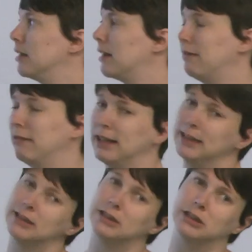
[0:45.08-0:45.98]
so that
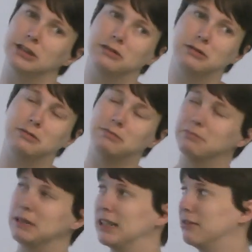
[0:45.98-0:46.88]
relates to
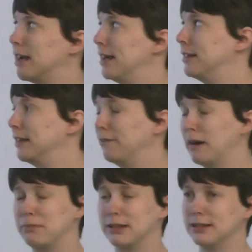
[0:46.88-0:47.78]
me creating
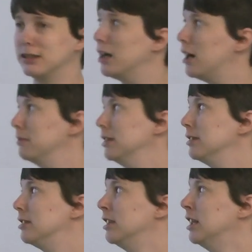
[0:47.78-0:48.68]
fabrics and
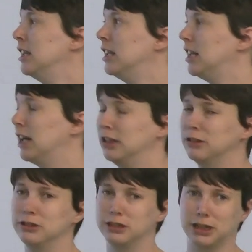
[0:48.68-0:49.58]
garments. And
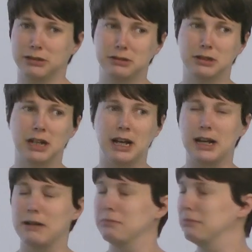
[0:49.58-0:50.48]
also,
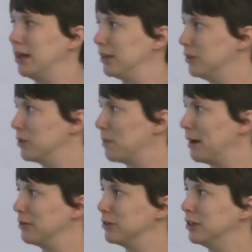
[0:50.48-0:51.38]
um, I'll talk
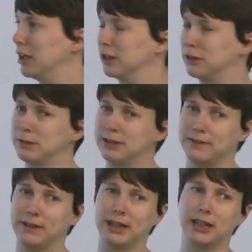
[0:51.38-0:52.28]
about a
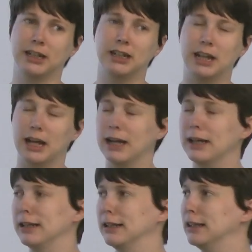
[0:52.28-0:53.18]
specific
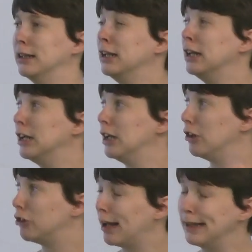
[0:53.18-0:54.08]
uh,
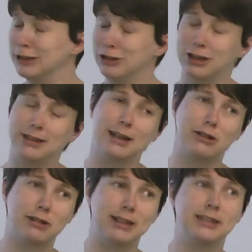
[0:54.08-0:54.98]
challenge that I
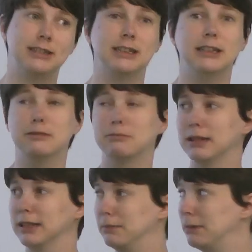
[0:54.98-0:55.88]
addressed in
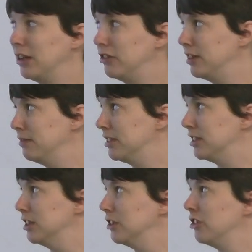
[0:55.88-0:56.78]
my PhD
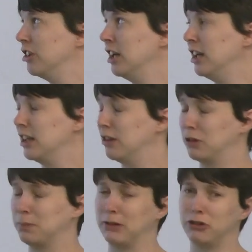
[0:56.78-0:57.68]
research that
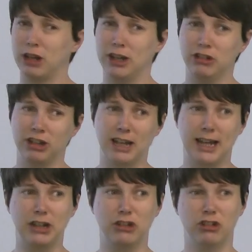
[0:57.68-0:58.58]
was about changing
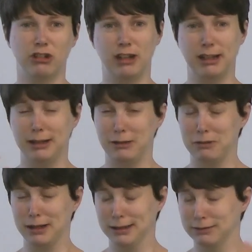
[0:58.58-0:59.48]
gauge in
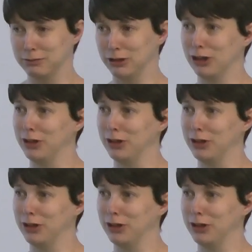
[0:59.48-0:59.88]
knitwear, which